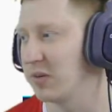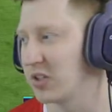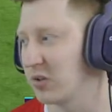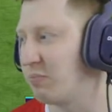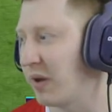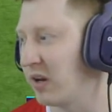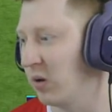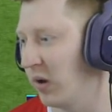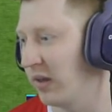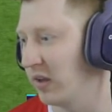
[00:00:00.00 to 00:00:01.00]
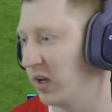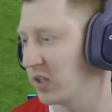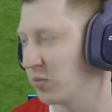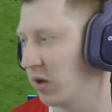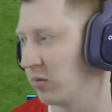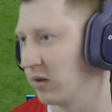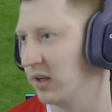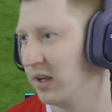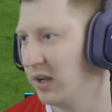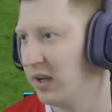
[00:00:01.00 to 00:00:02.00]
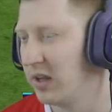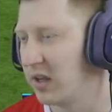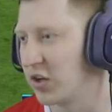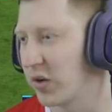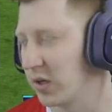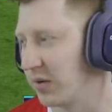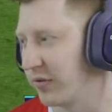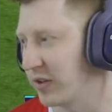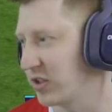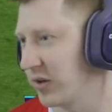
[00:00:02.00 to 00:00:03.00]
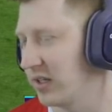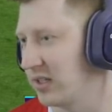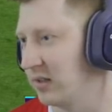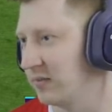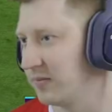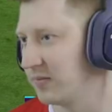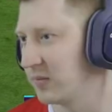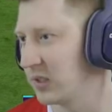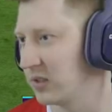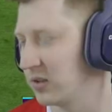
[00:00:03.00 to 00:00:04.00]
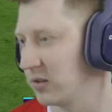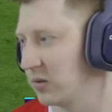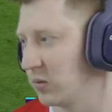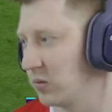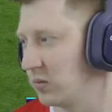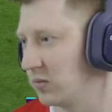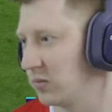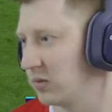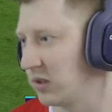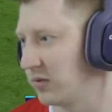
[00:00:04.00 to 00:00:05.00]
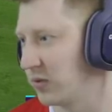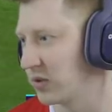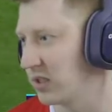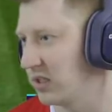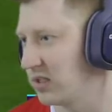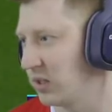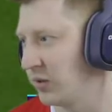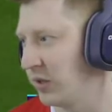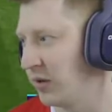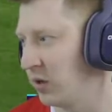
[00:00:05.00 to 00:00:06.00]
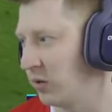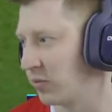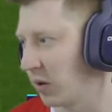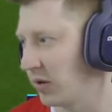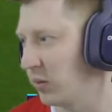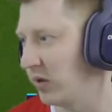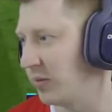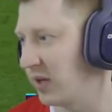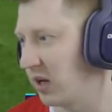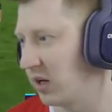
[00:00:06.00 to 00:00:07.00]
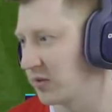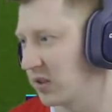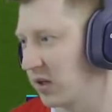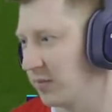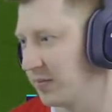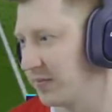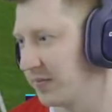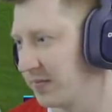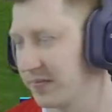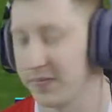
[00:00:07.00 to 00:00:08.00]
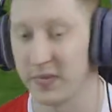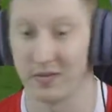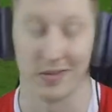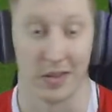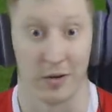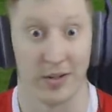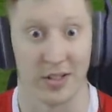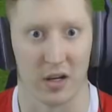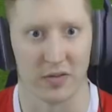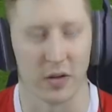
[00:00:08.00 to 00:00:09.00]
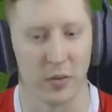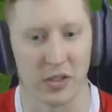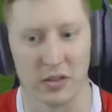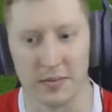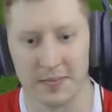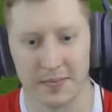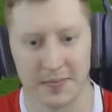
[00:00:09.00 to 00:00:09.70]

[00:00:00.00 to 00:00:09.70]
but just bent away at the last moment. Incredibly frustrating. Uh, unfortunately, still nil-nil and probably will be at half-time. There is the half-time whistle.